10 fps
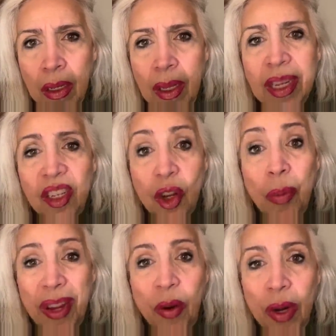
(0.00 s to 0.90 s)
They stole
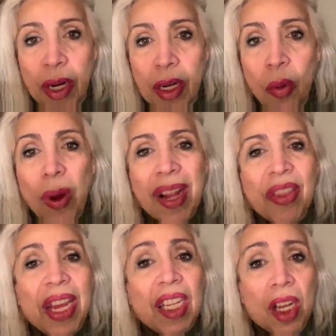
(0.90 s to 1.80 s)
my credit card. Well,
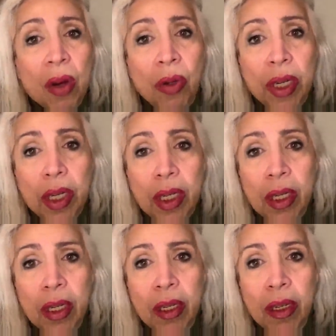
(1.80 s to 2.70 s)
they cloned it.
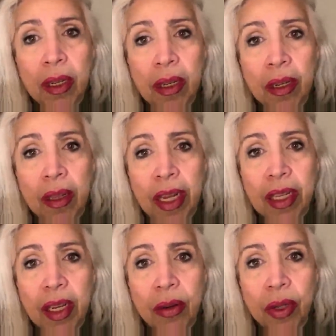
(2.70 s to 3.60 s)
They
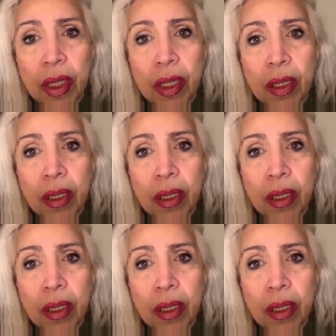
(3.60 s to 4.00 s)
cloned it.